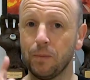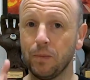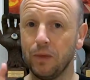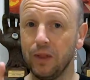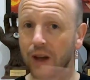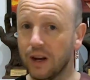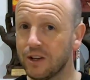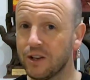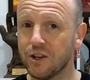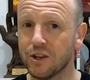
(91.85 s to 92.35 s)

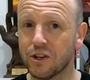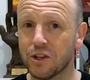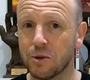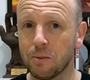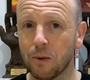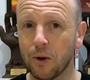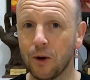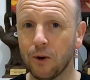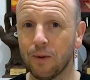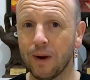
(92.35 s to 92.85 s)
not just the
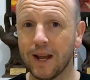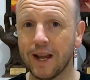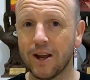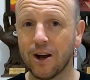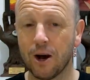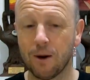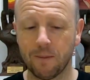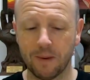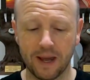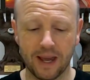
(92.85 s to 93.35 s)
Blu-ray
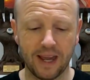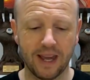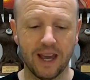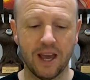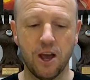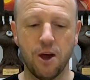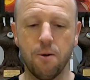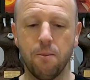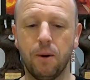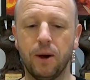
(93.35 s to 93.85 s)
copy,
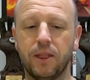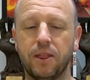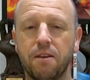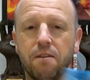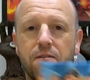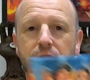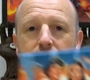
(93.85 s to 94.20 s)
but the